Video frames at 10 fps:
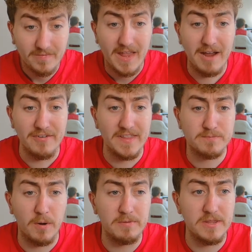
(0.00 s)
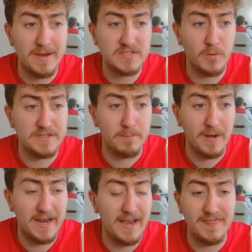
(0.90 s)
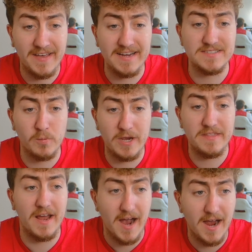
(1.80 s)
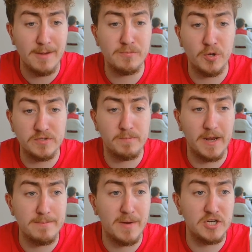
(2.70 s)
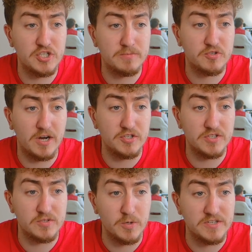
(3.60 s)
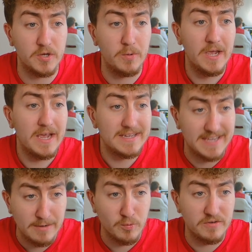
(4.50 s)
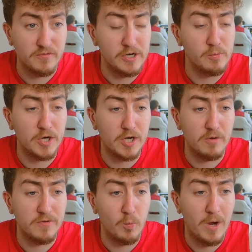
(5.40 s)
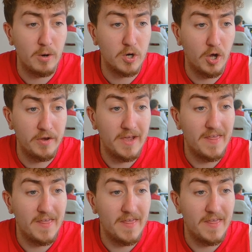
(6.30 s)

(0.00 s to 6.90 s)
I think that's probably the best way to play it, and that is the way that I am going to play my chip strategy this week. So game week 3, we're going to go for the wild card.